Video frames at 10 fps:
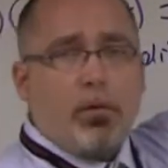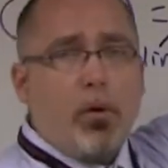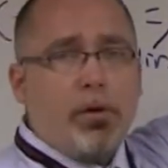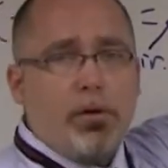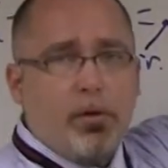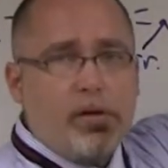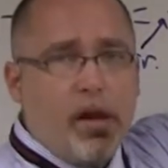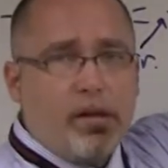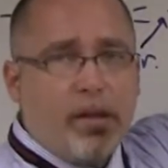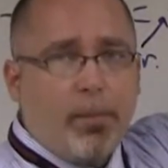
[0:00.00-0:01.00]
I wanted to
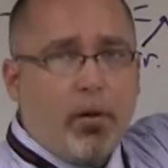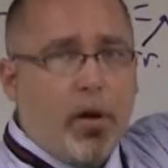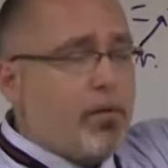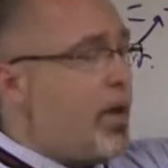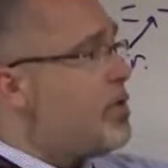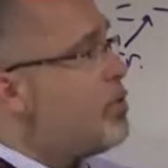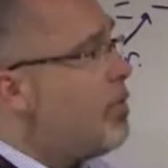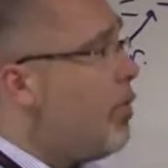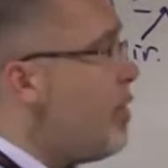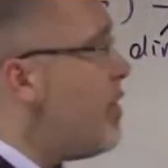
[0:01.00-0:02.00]
discuss, that being gravitational
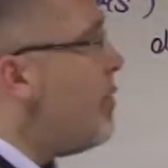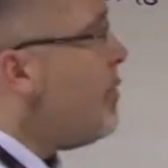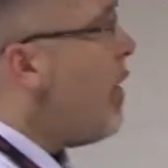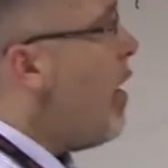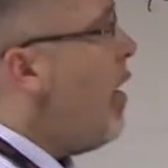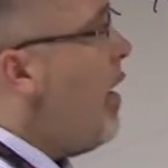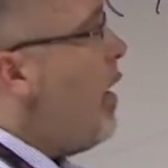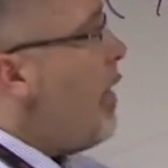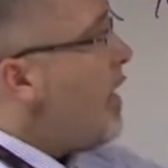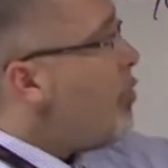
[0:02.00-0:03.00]
force.
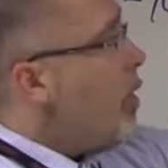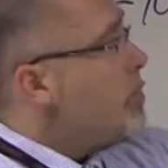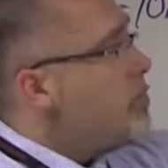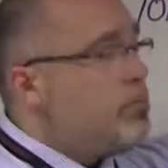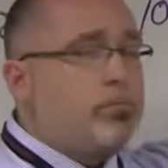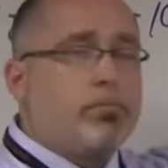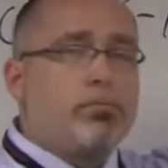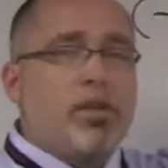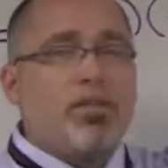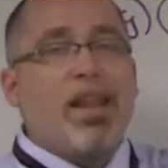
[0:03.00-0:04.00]
Next one
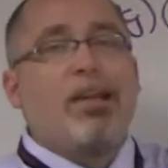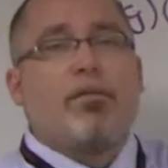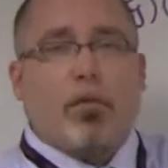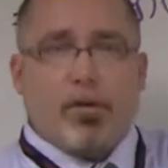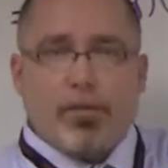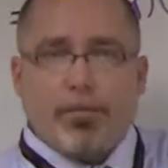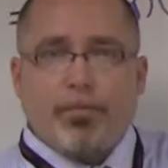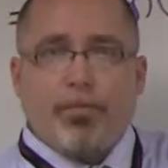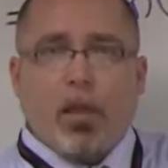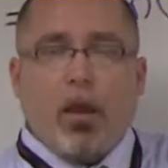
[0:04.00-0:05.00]
is net force.
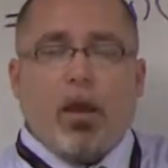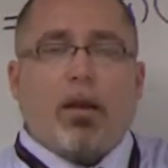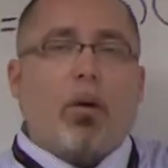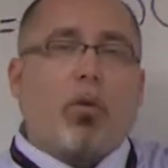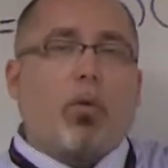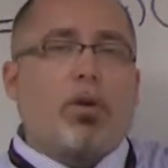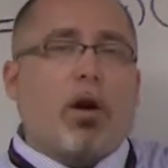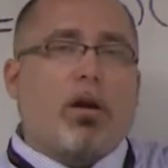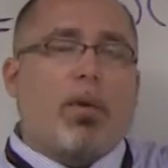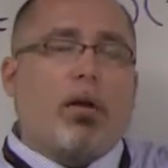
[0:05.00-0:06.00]
Now when we
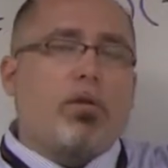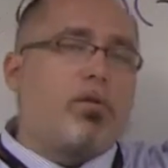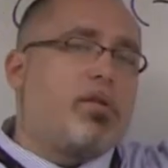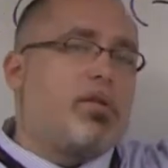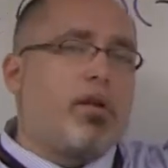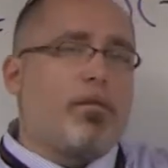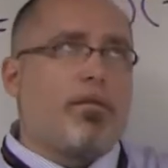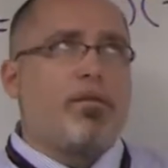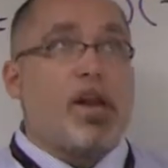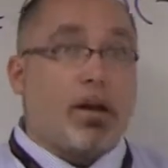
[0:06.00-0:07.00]
talked about Newton's
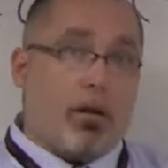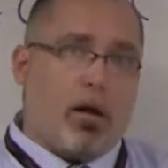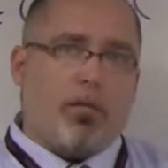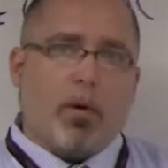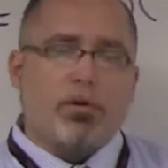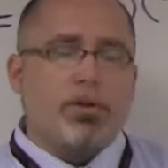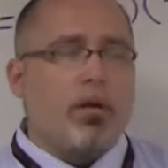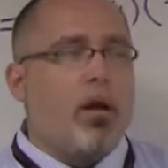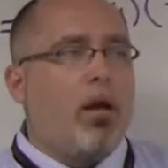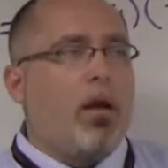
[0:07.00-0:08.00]
second law of
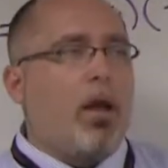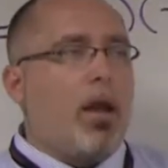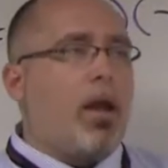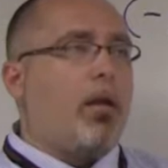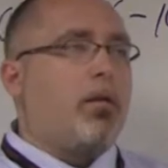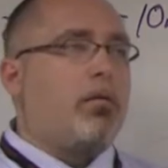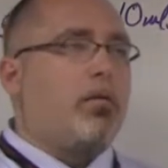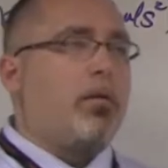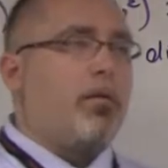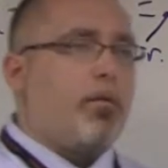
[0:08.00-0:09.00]
motion and
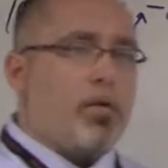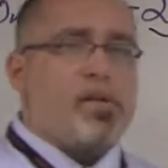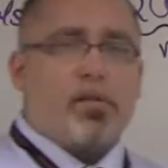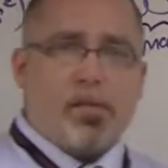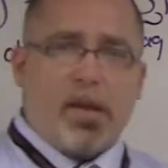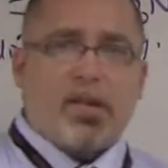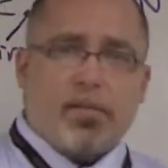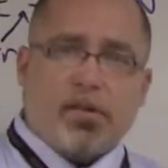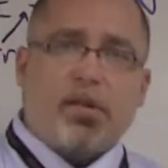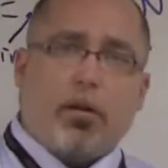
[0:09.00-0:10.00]
force equals mass
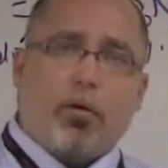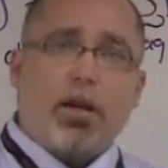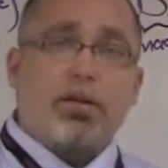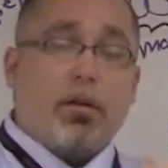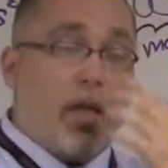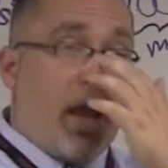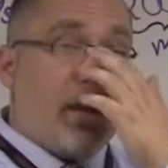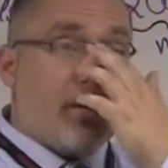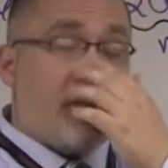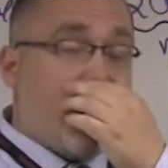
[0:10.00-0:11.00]
times acceleration,
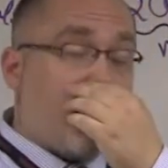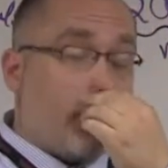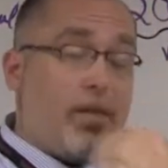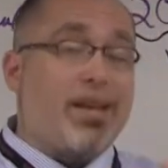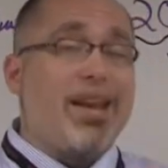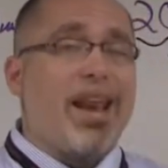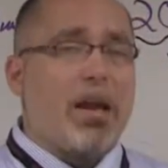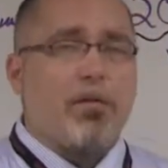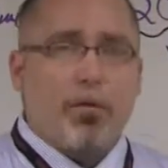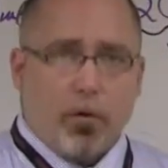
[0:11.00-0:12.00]
that is technically the
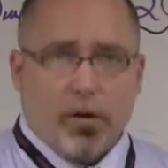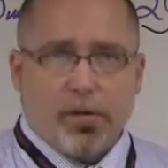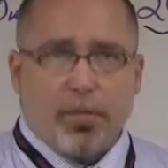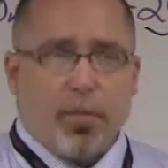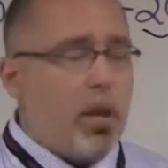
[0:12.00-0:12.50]
net force.